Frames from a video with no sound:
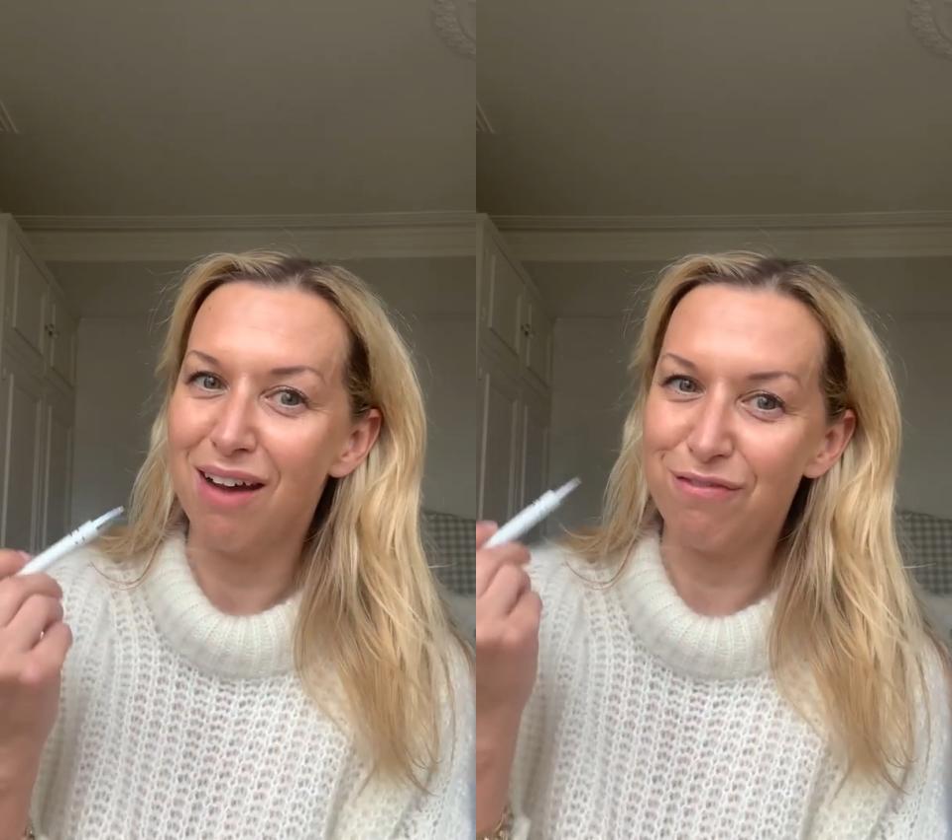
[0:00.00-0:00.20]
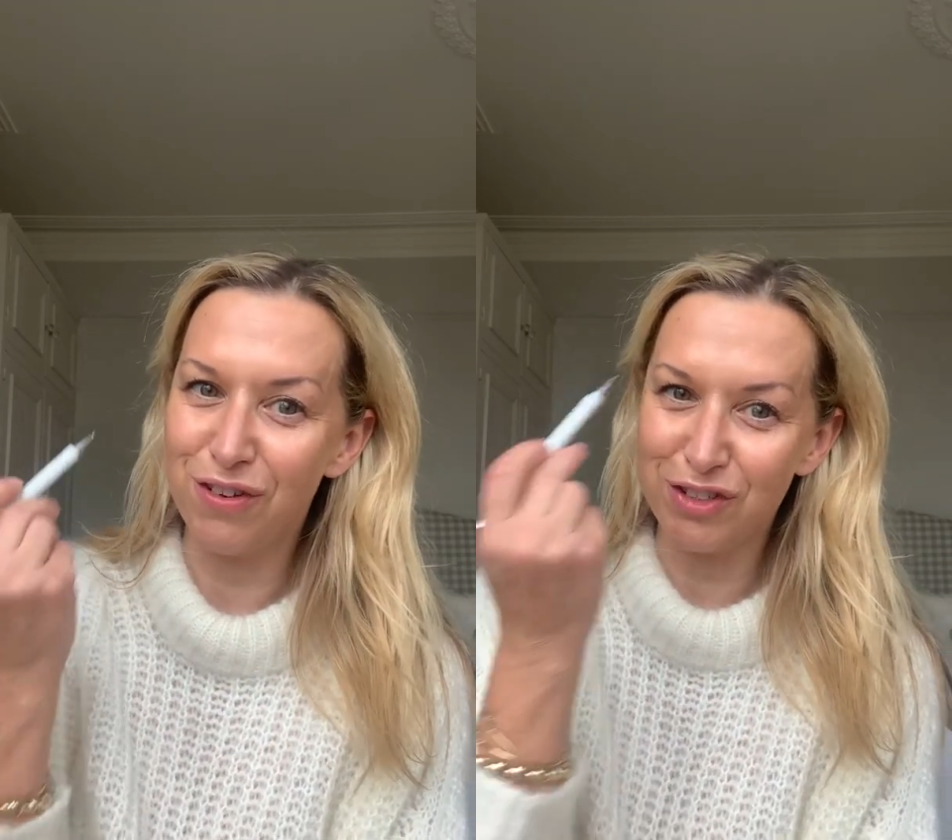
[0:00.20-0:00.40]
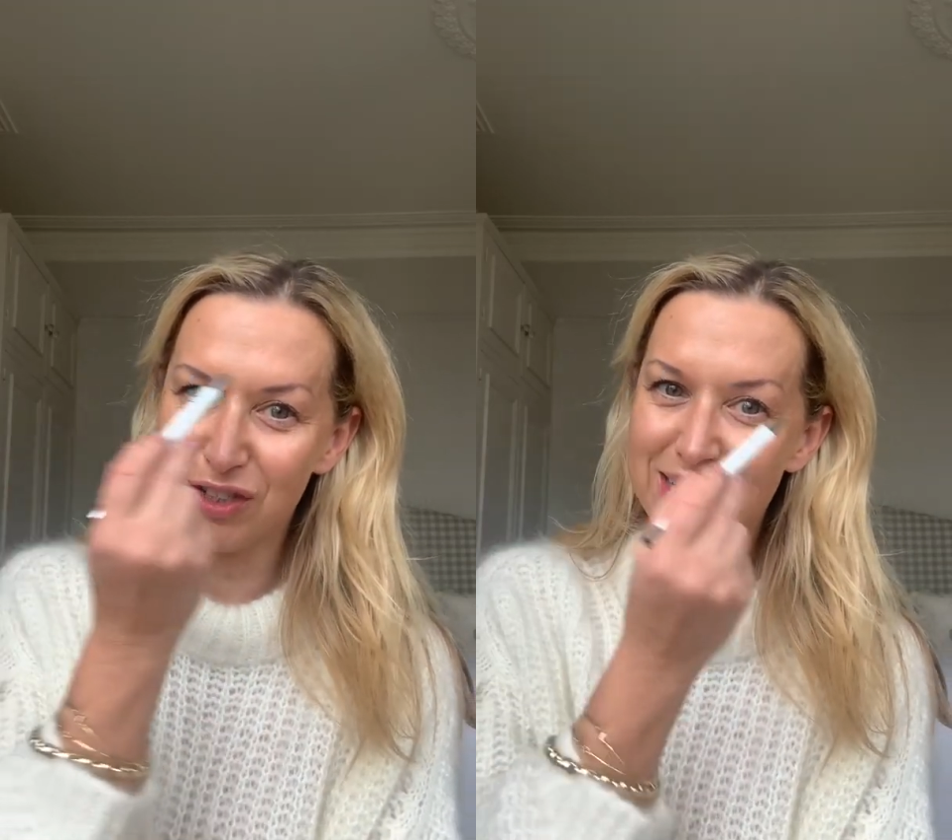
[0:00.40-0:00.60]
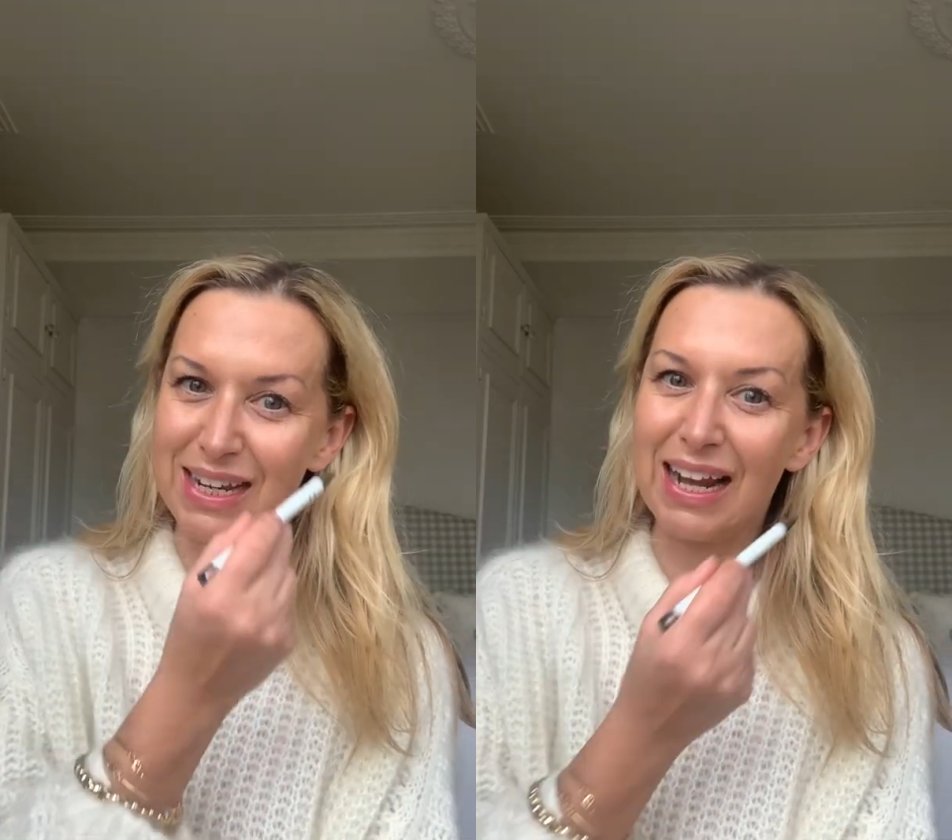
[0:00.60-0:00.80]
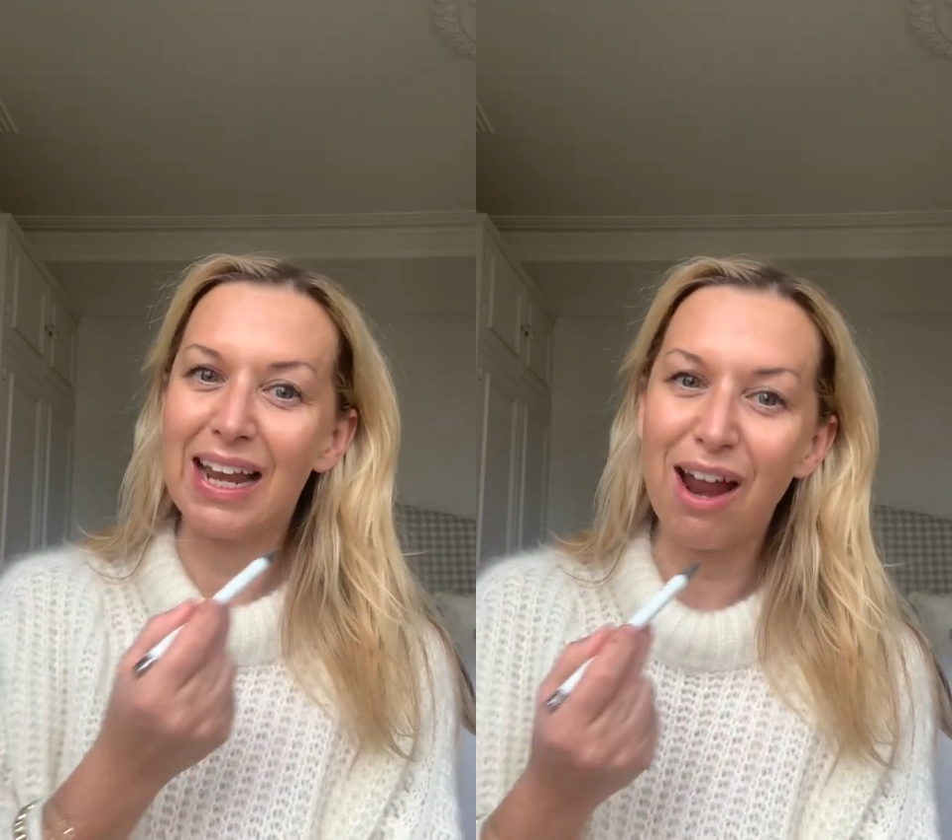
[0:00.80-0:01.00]
for just
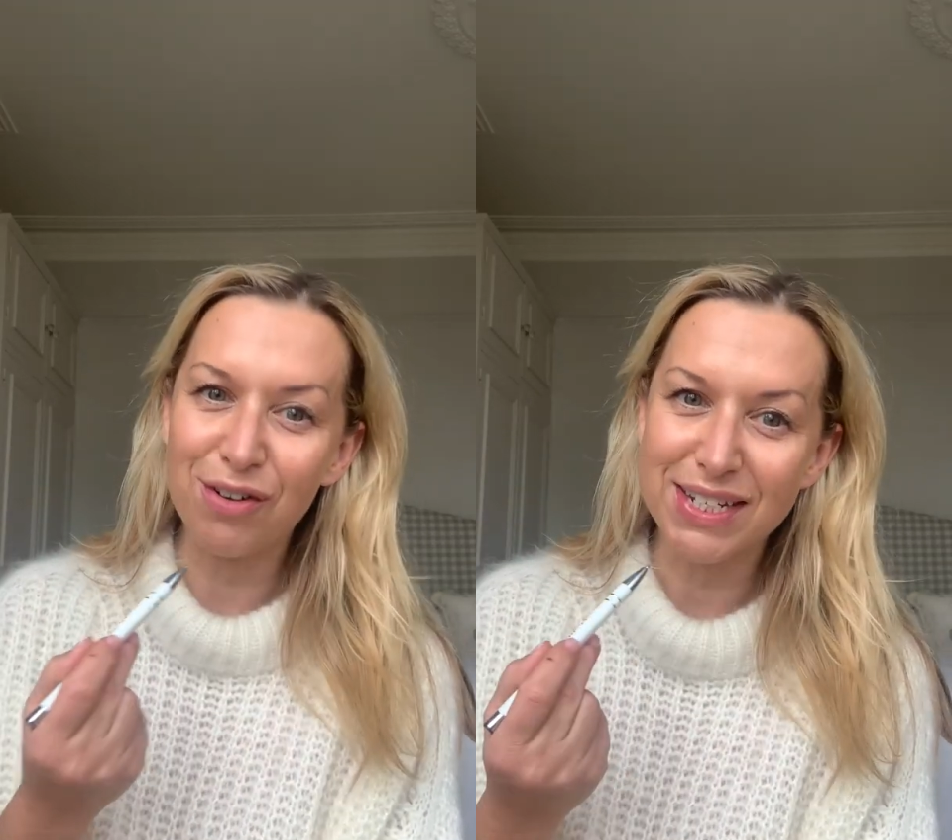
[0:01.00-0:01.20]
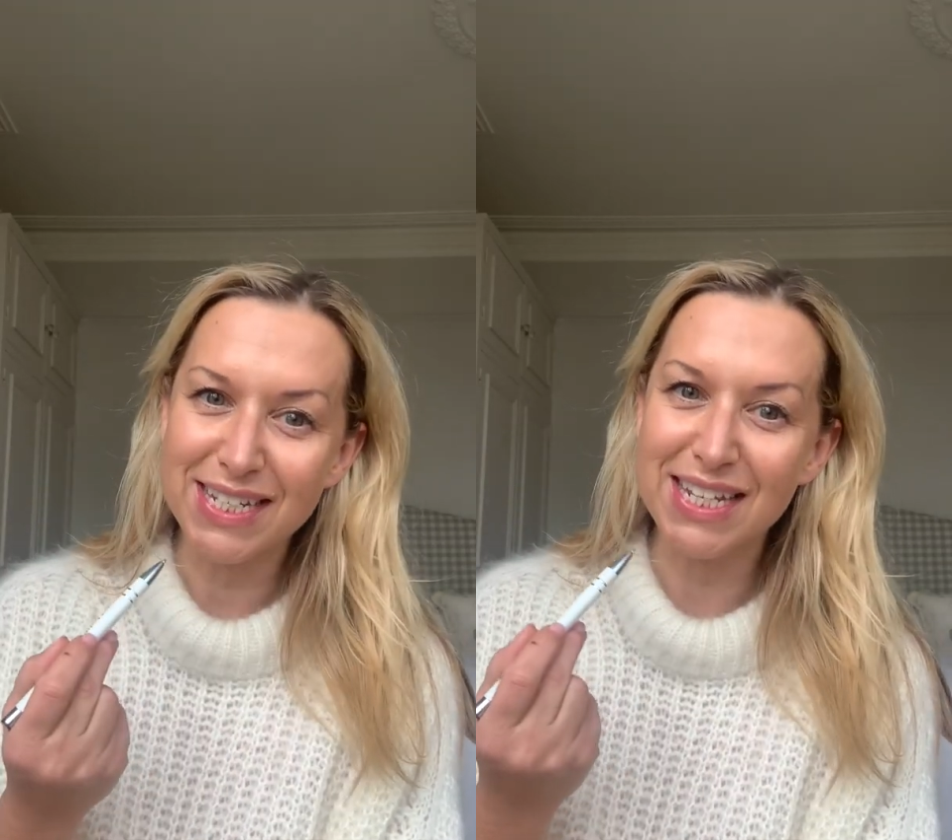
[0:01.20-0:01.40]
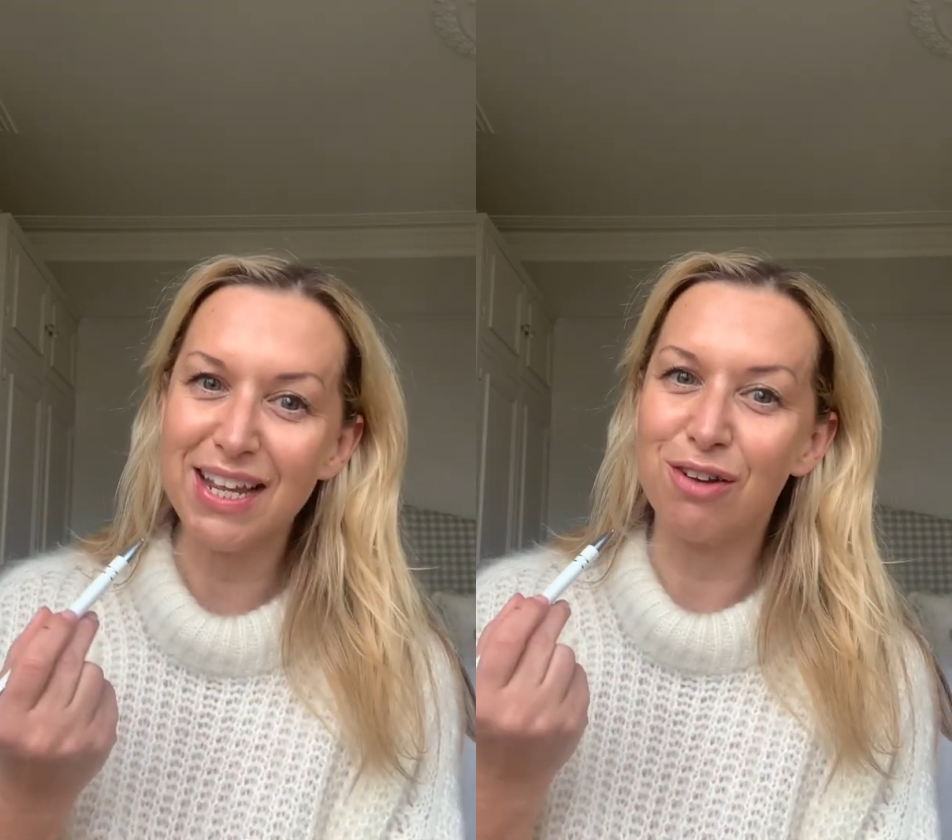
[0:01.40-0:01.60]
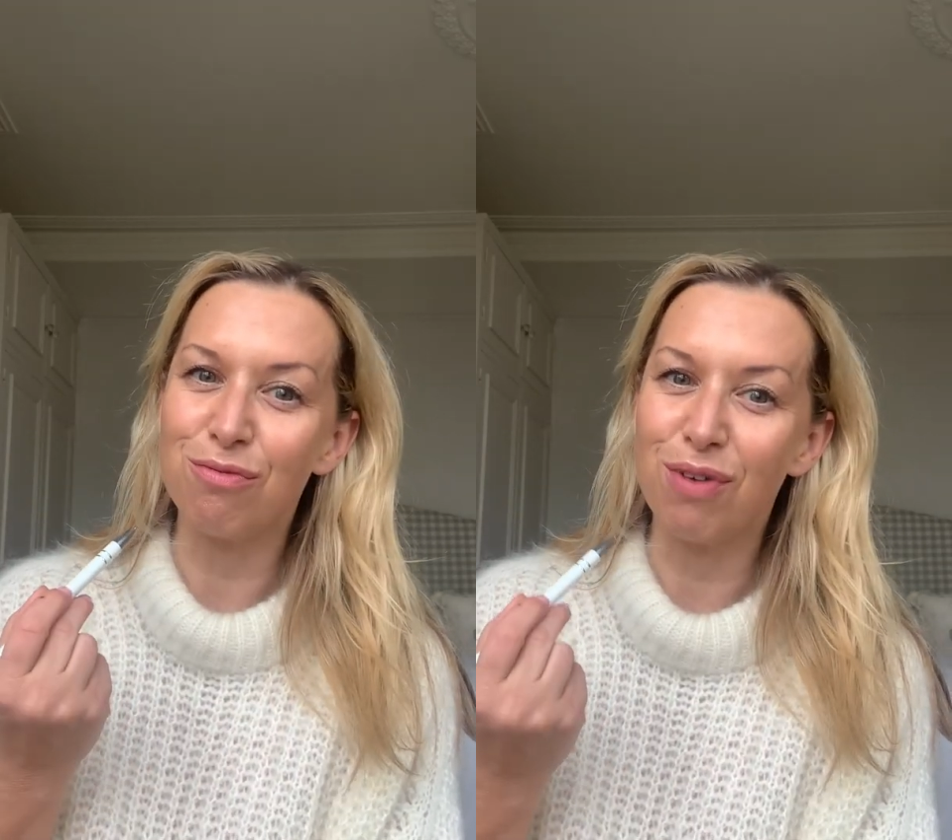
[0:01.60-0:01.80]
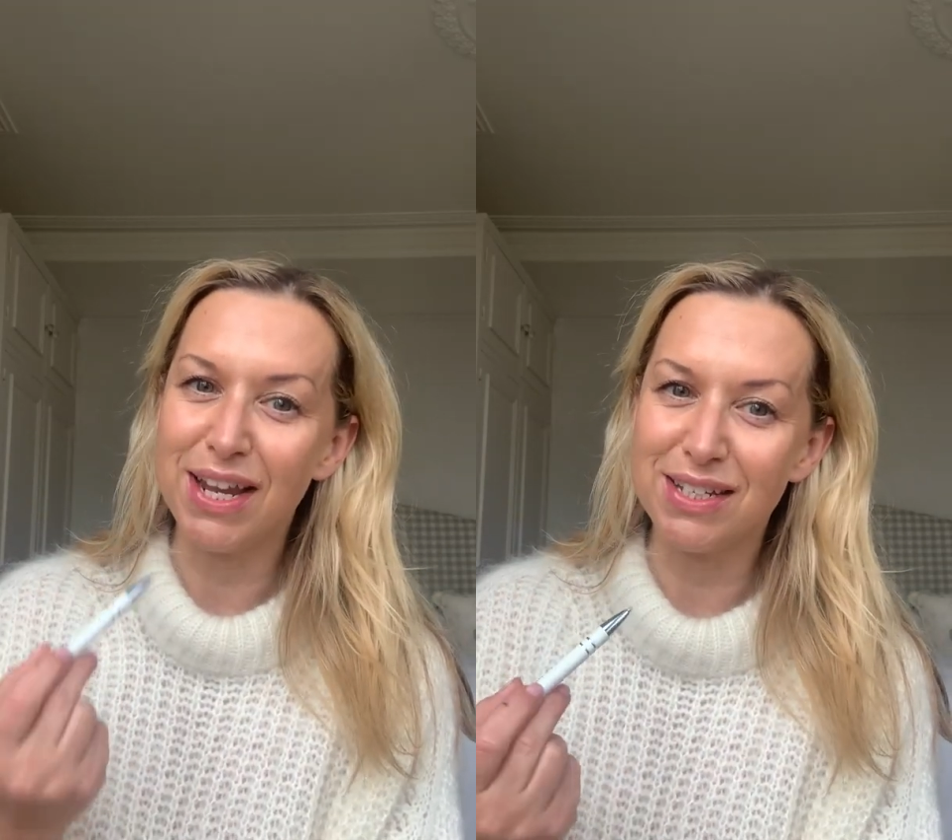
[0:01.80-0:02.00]
clarity
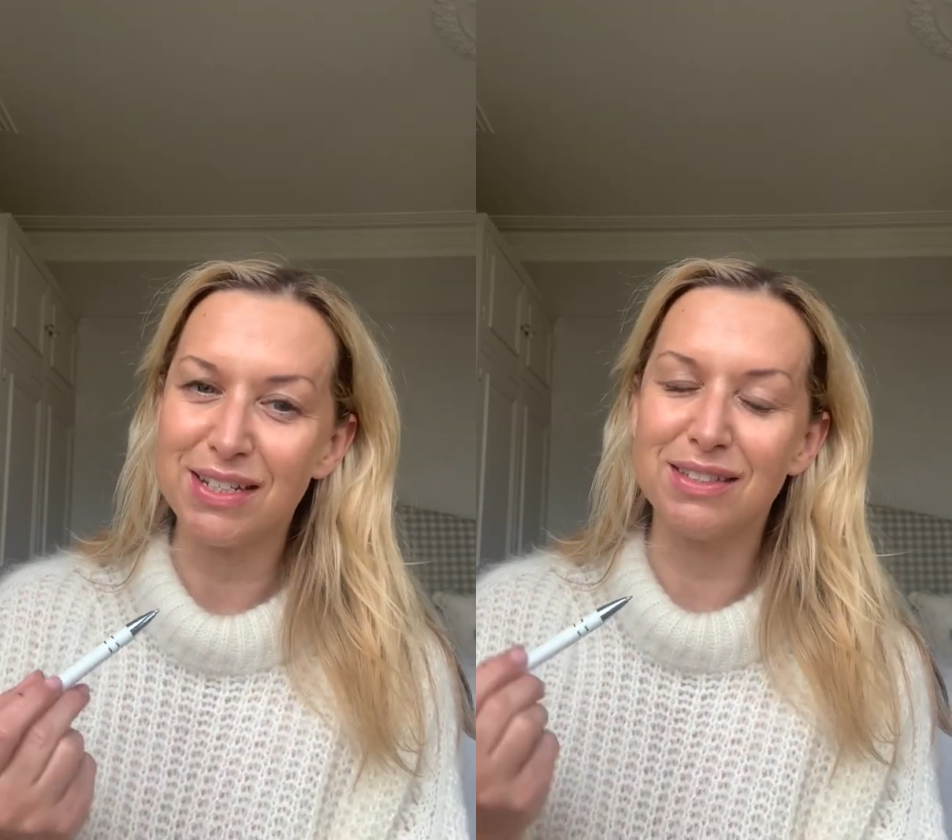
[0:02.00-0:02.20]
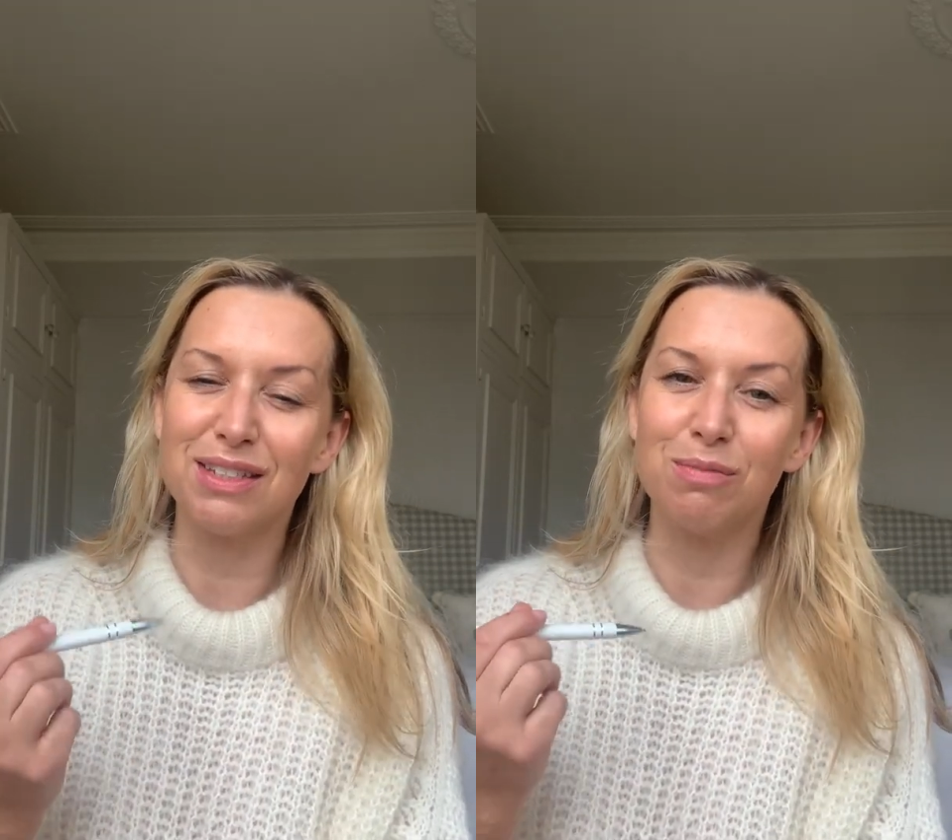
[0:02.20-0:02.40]
and radiance.